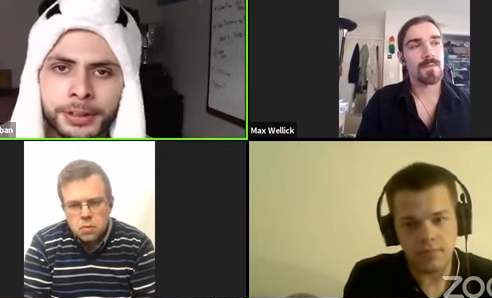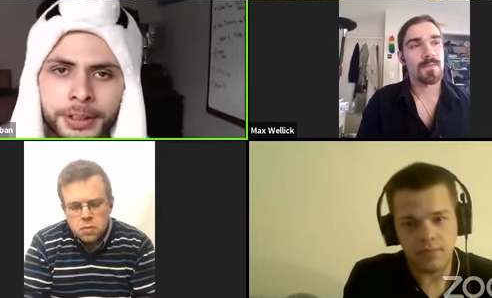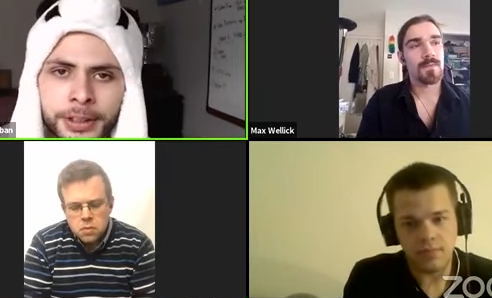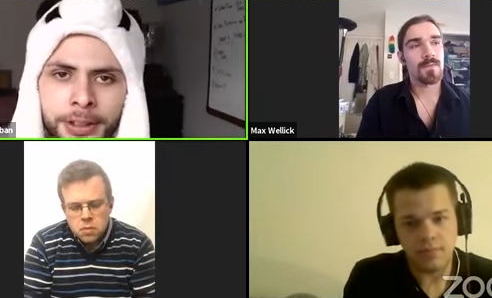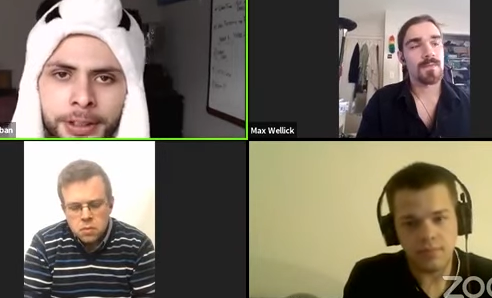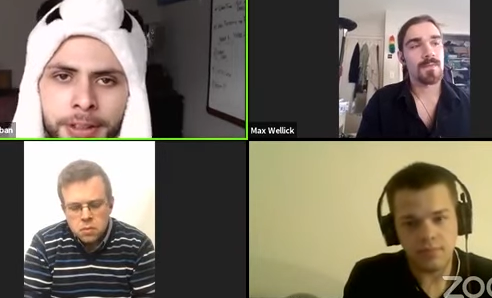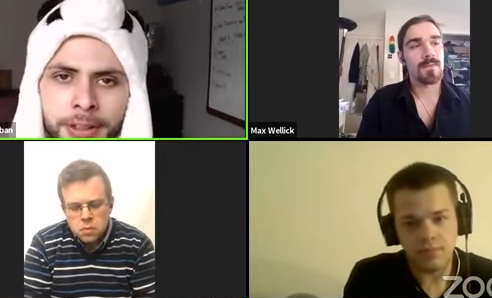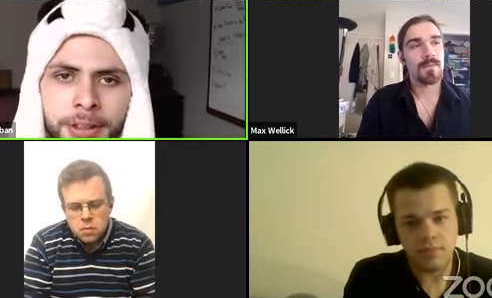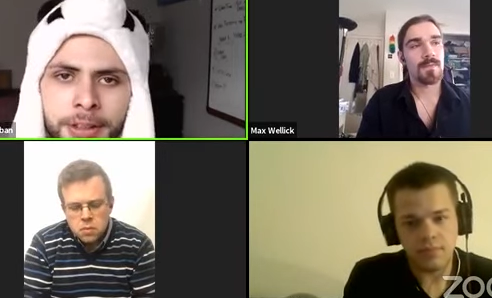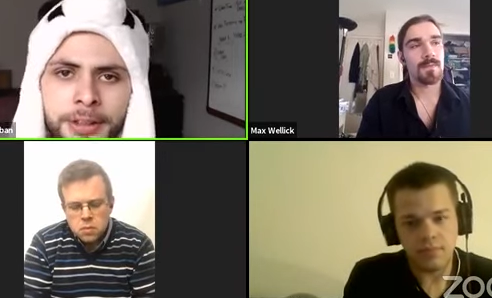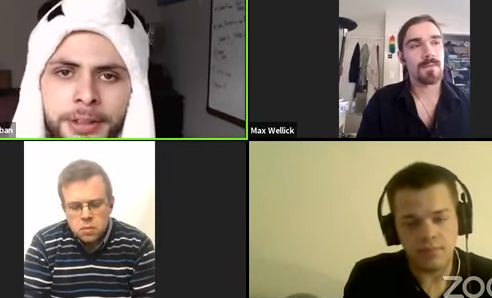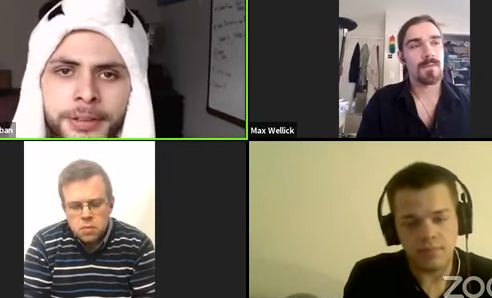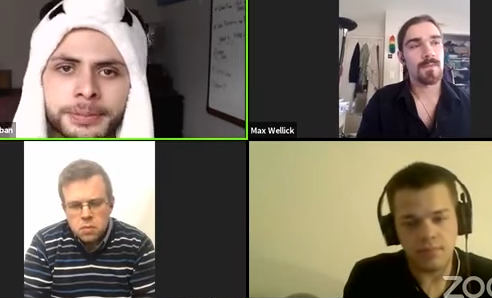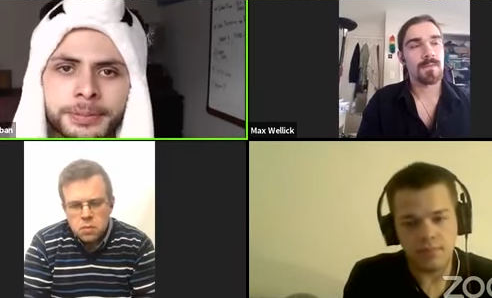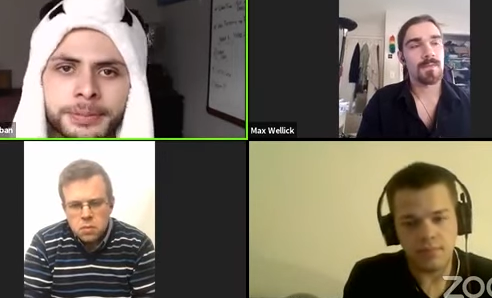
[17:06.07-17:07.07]

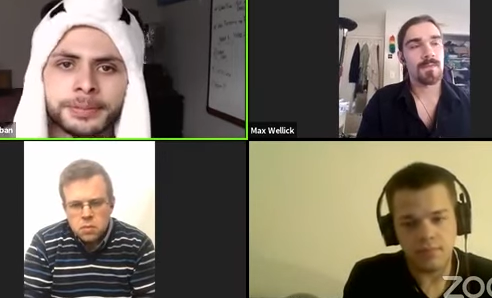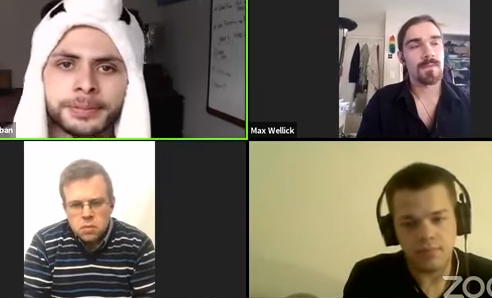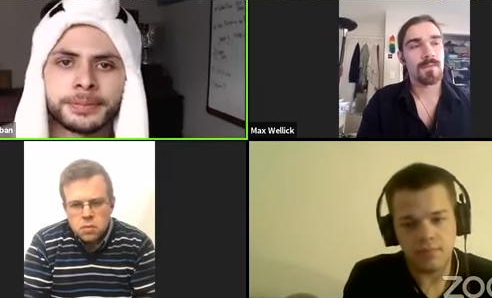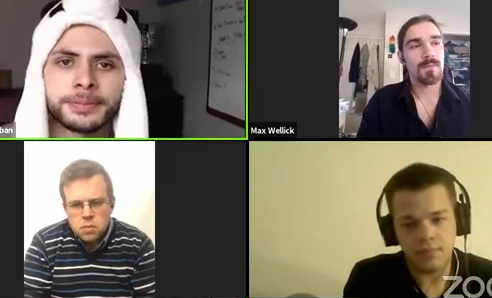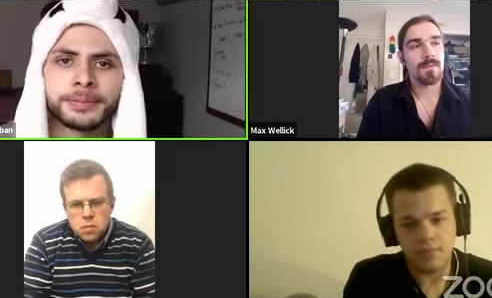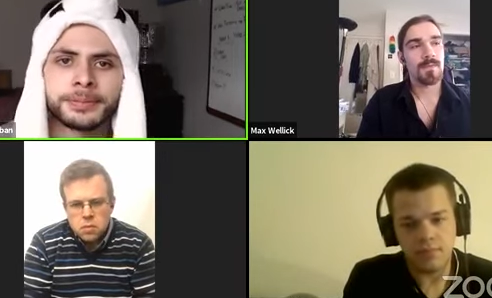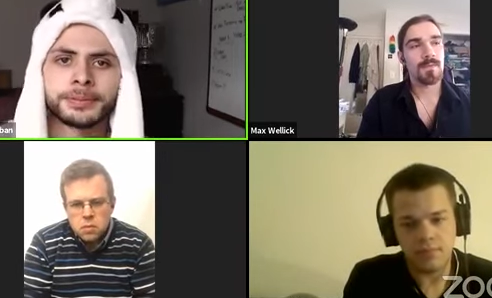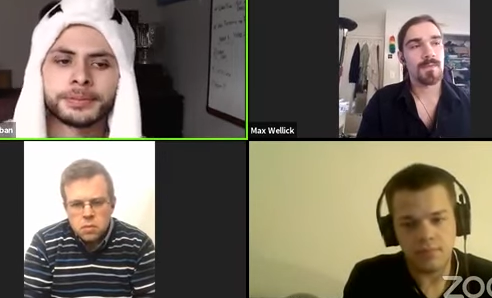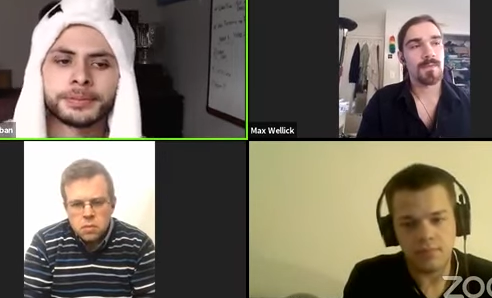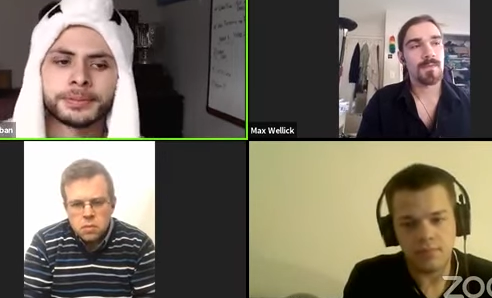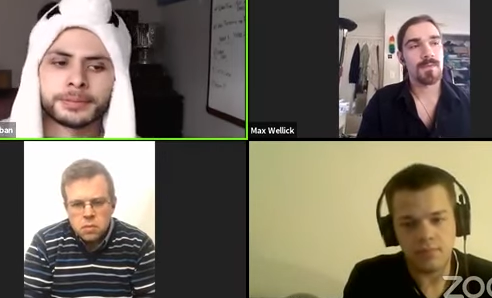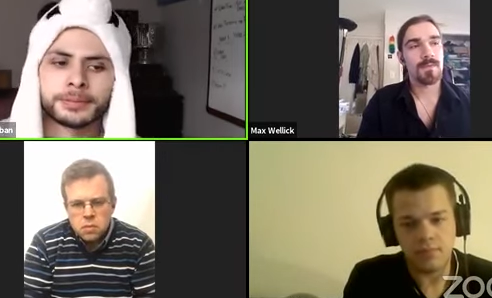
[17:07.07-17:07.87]
(silence)